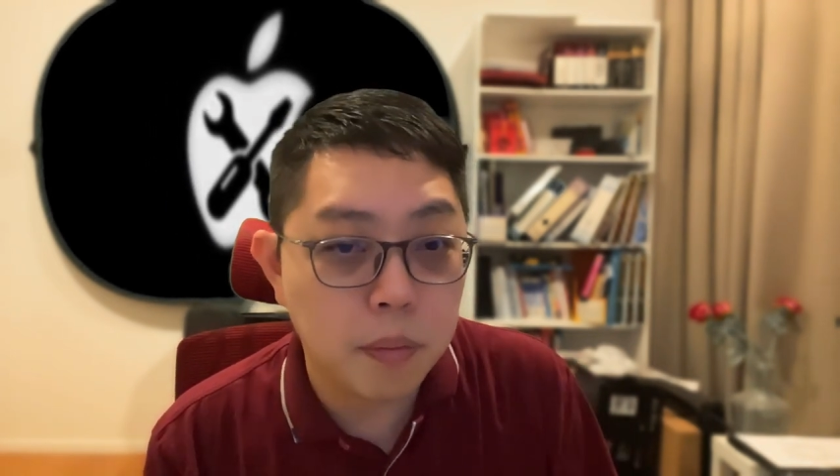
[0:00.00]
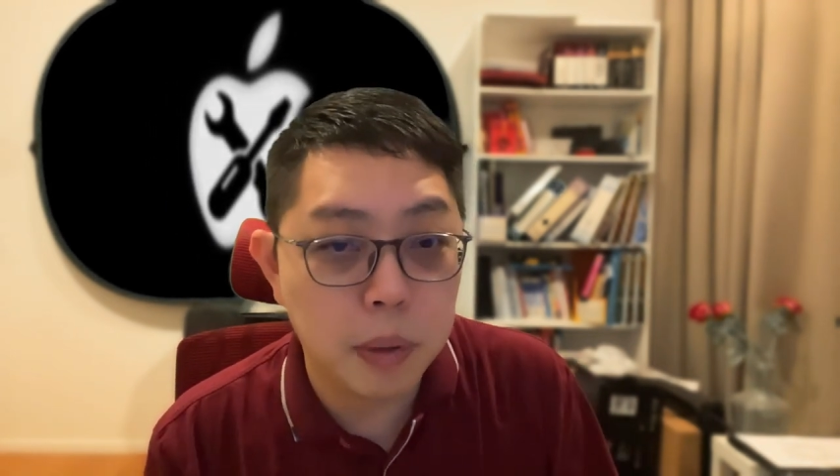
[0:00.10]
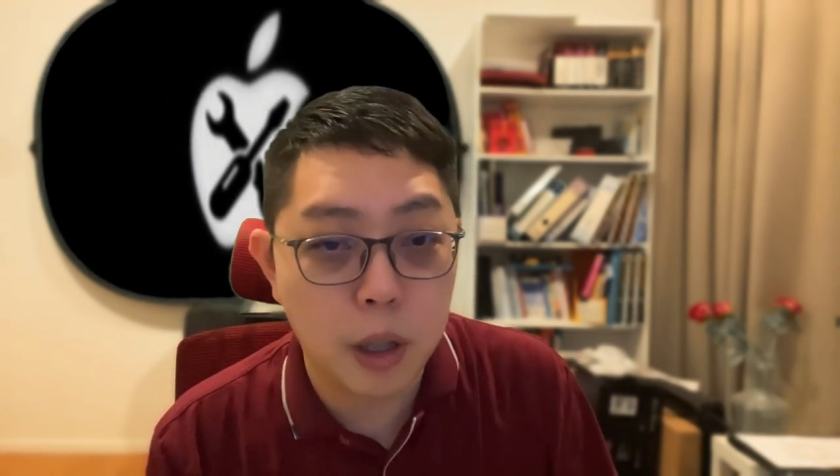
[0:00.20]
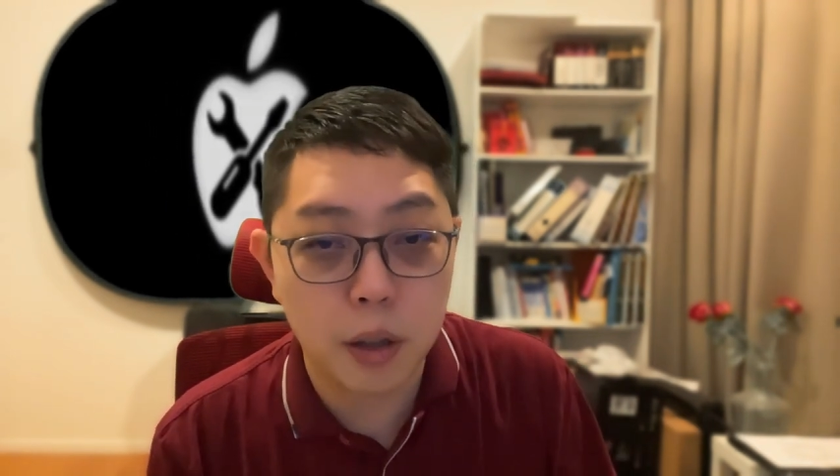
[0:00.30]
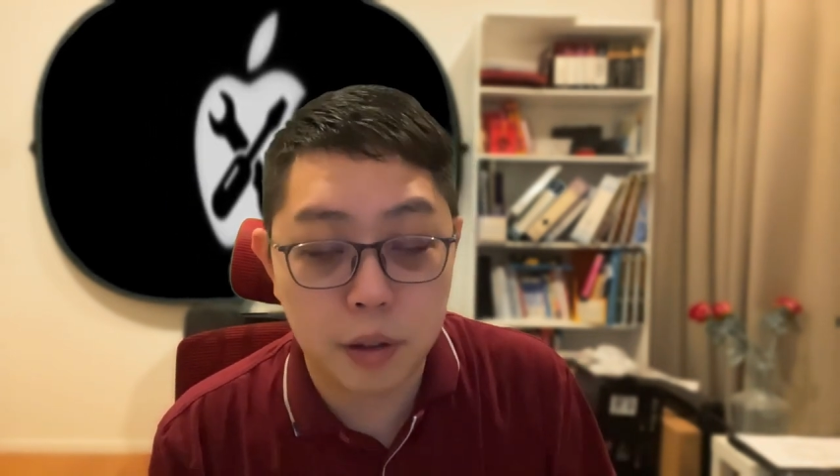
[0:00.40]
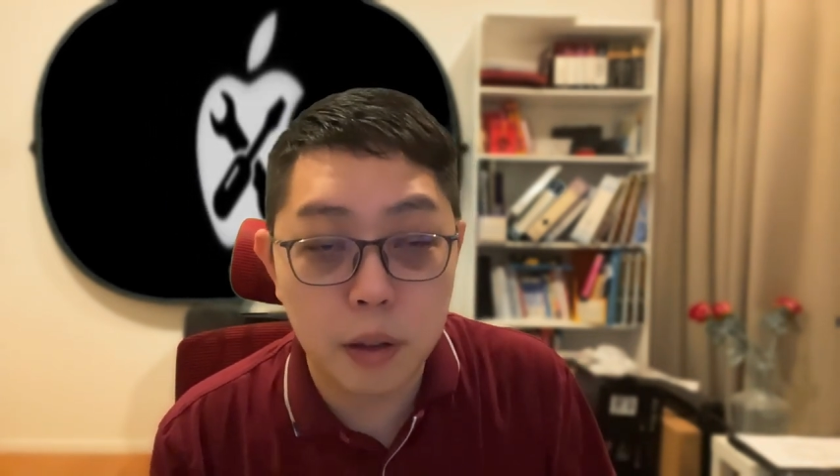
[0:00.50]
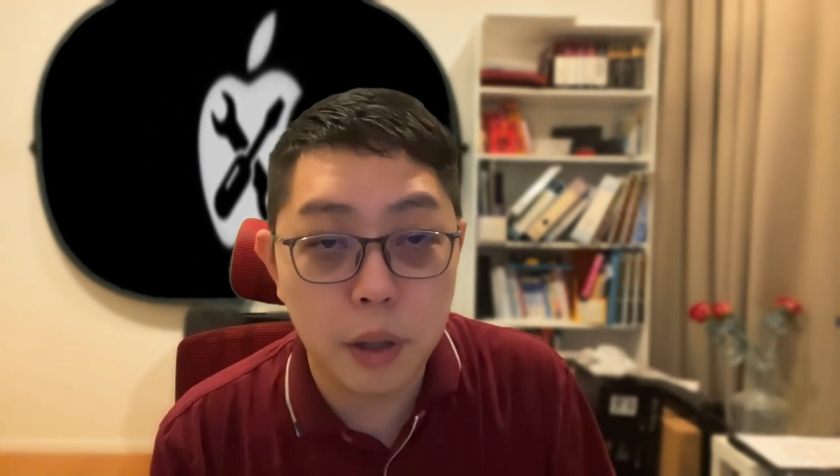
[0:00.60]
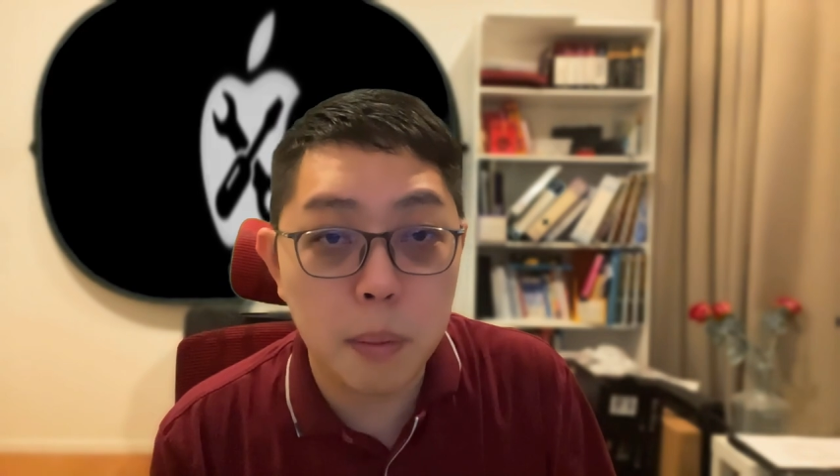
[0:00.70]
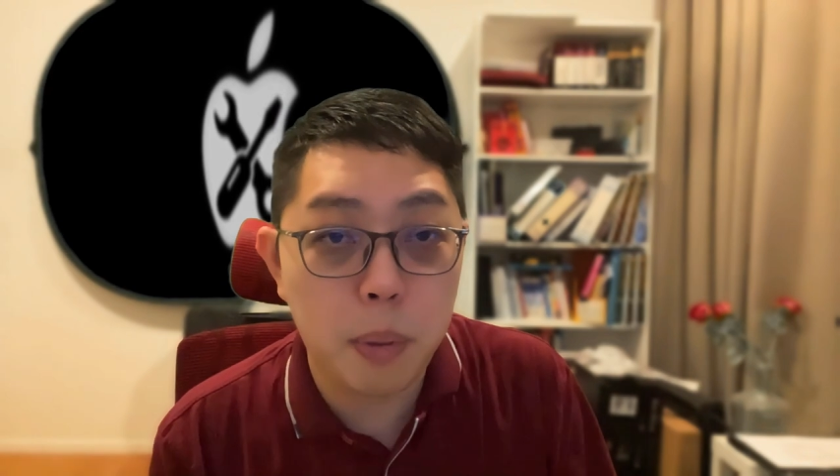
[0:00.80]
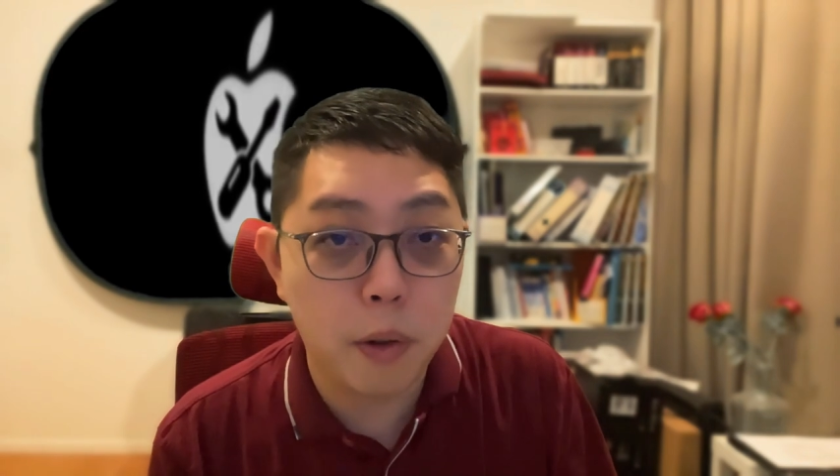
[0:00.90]
Because a
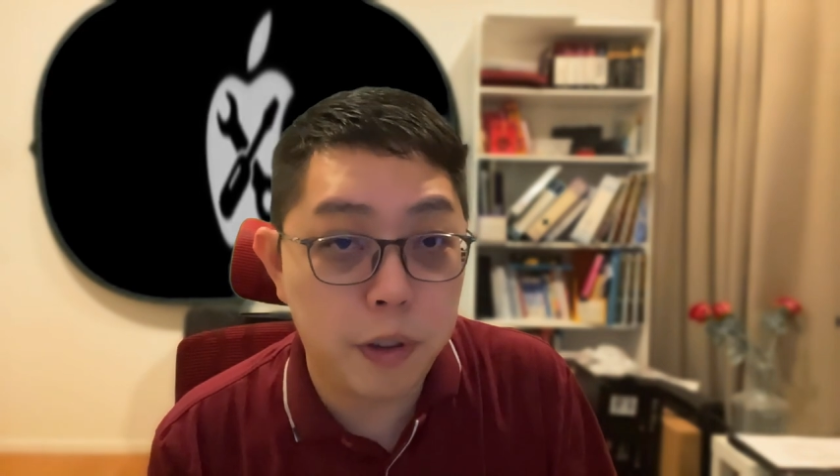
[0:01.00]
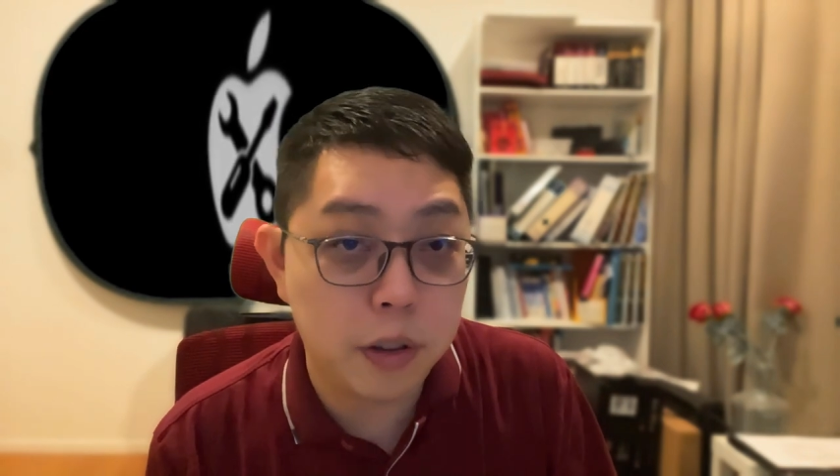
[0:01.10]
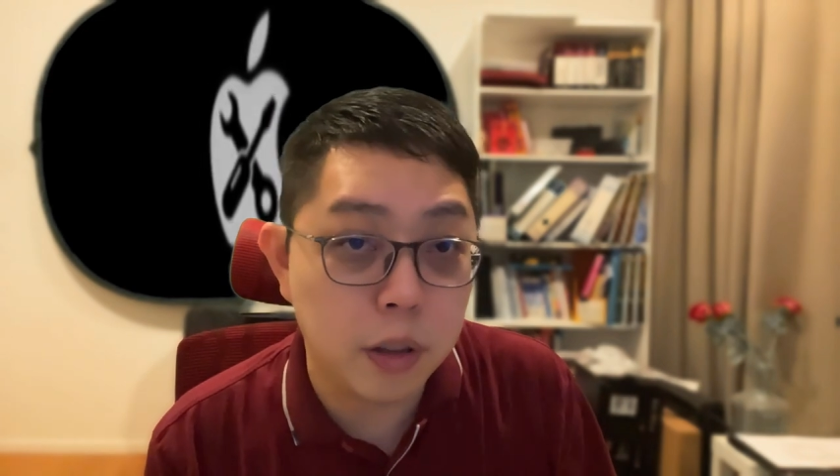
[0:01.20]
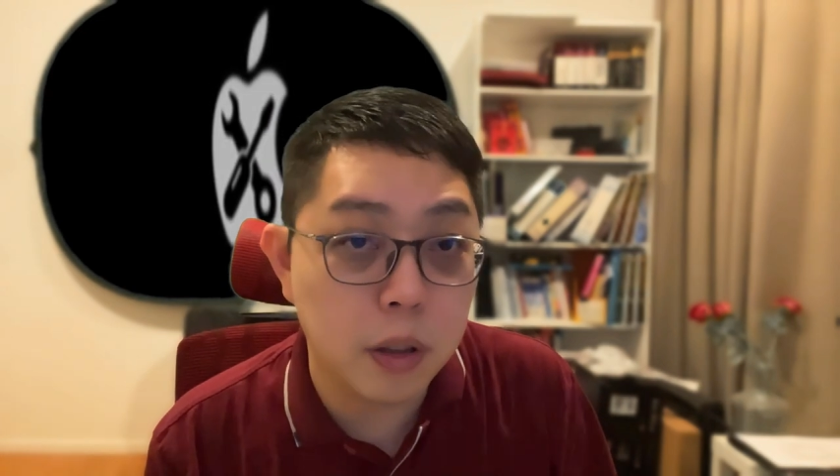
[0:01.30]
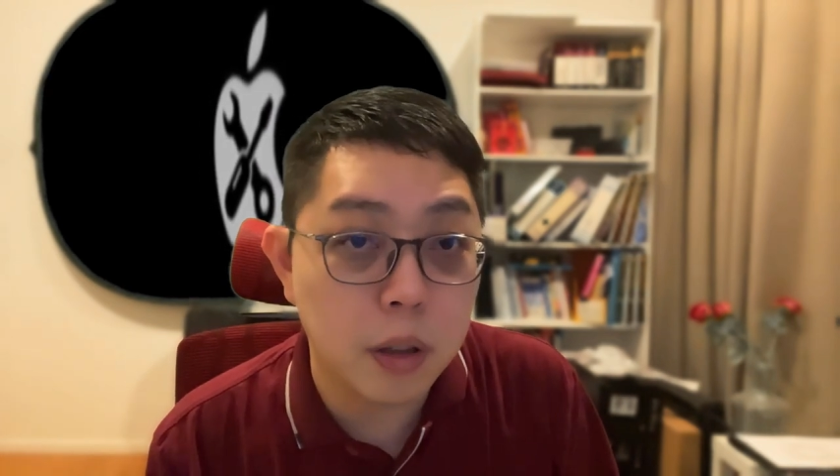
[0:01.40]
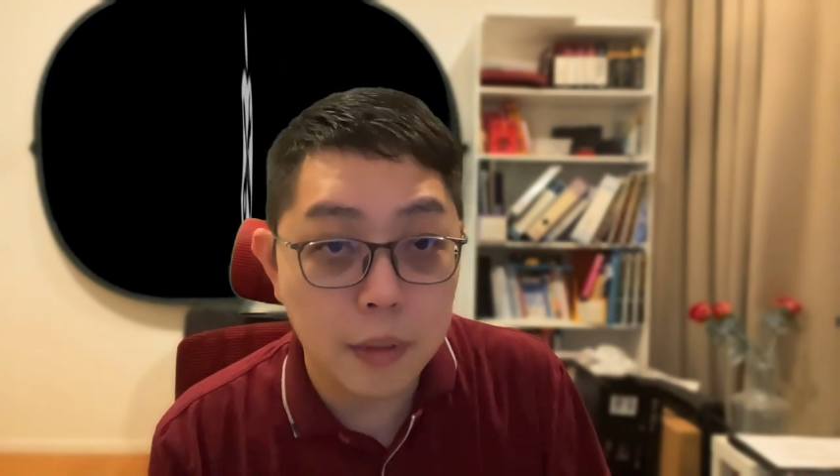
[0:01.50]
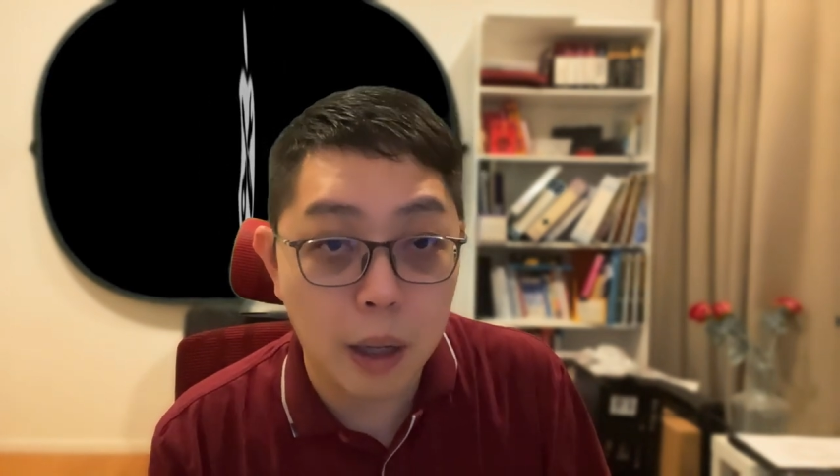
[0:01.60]
real professional,